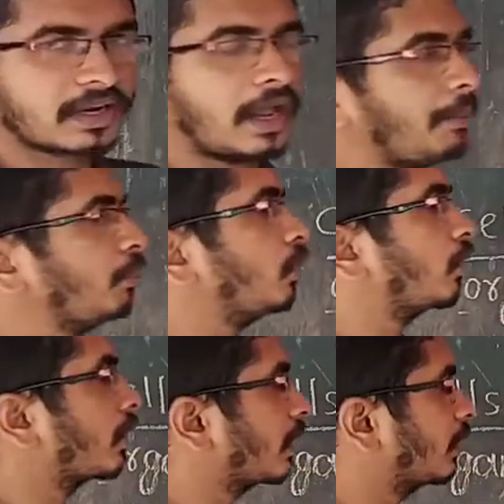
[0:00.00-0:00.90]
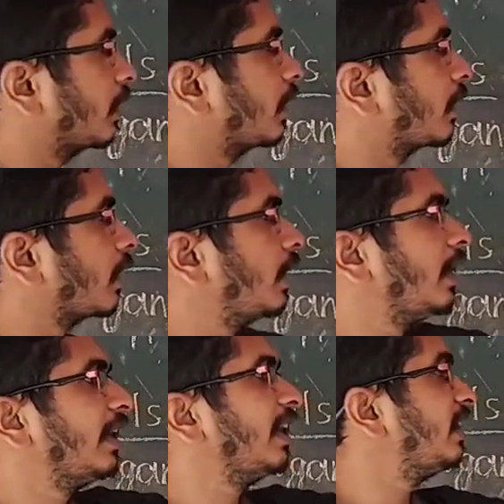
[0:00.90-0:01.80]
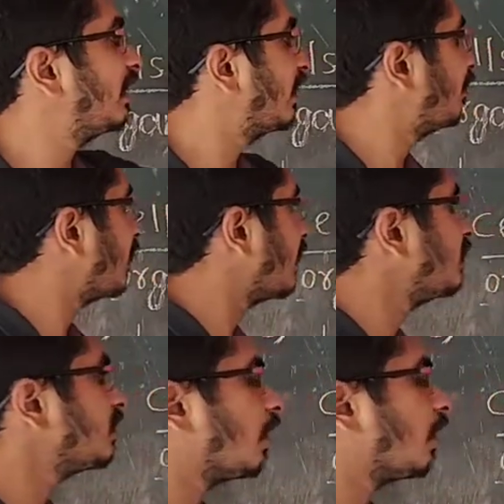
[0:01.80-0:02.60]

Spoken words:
clump together in different